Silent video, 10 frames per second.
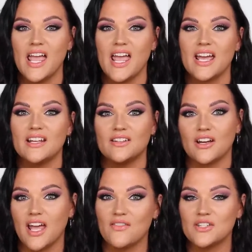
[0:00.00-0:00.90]
and
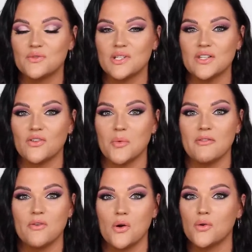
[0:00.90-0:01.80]
not having to reach for my
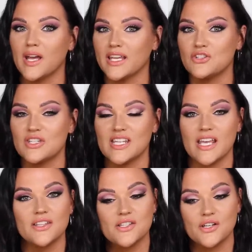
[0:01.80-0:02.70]
phone. I can just
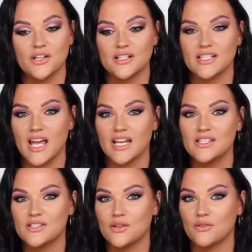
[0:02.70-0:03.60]
answer
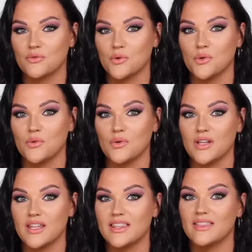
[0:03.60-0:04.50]
text through
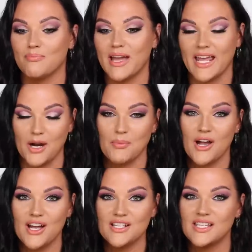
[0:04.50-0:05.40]
my
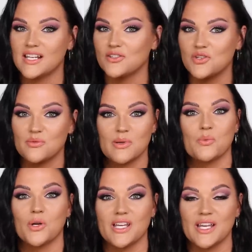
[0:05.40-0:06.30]
AirPods, and it's just
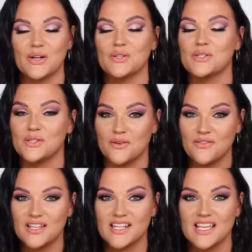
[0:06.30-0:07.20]
been working out so
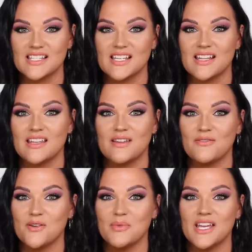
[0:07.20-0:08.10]
fantastically
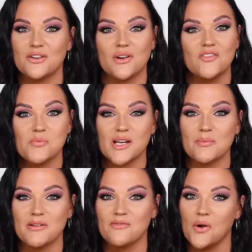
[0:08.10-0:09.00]
for me. I don't have to pick
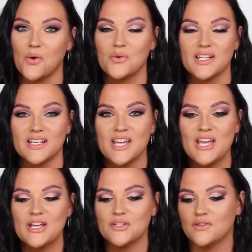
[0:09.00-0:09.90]
up my phone and
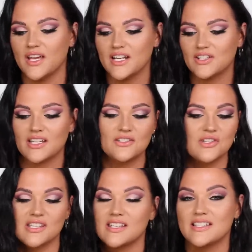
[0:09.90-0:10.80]
do that. I can
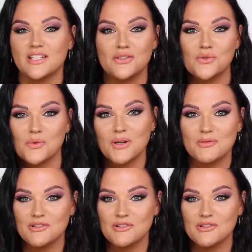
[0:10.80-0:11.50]
just continue doing what I'm